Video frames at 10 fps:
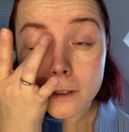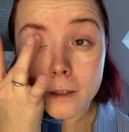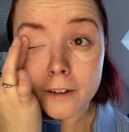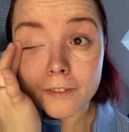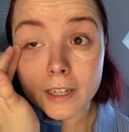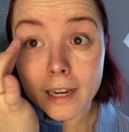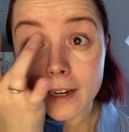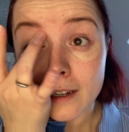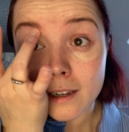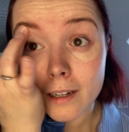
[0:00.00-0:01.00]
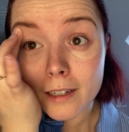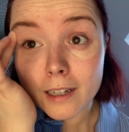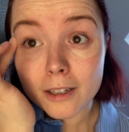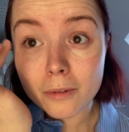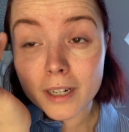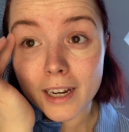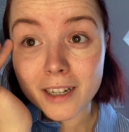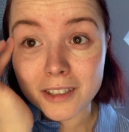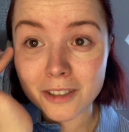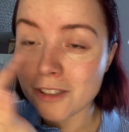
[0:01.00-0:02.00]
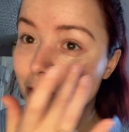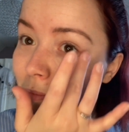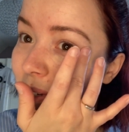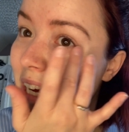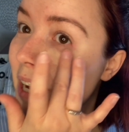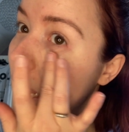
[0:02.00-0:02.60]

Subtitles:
I forget, like, how do I act as a human being?